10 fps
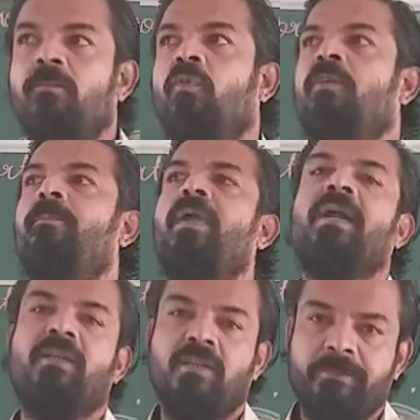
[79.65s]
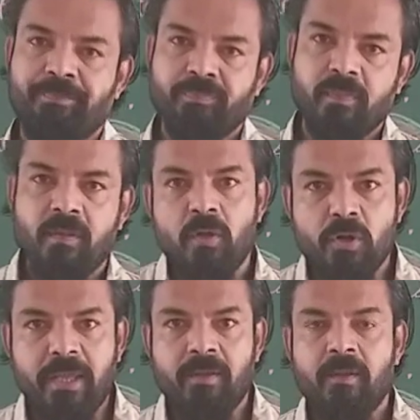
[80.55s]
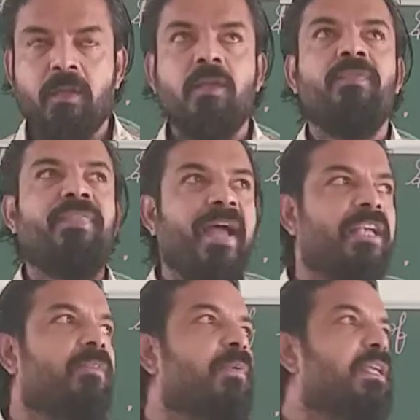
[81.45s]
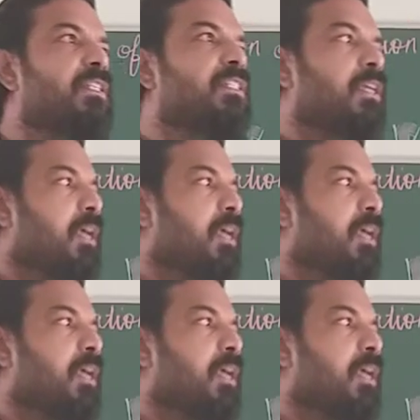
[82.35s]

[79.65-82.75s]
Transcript: for the plant. Okay, that means